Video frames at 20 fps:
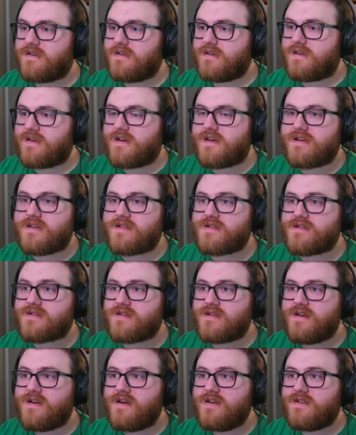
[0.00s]
because
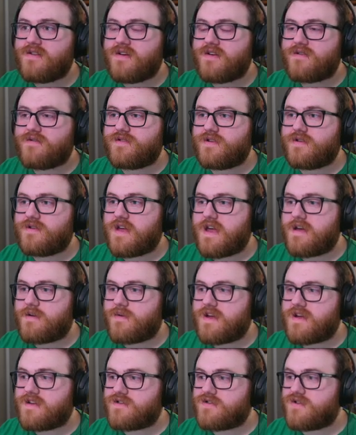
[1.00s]
the other two
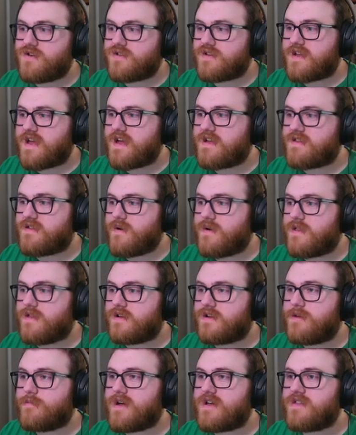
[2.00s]
gateways just got
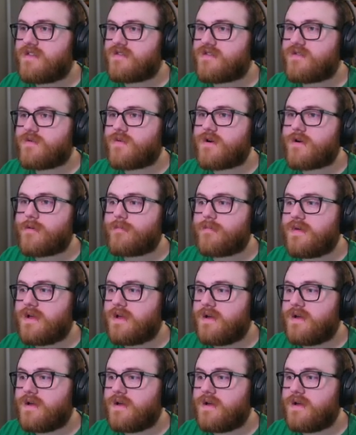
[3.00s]
swallowed up by the storm.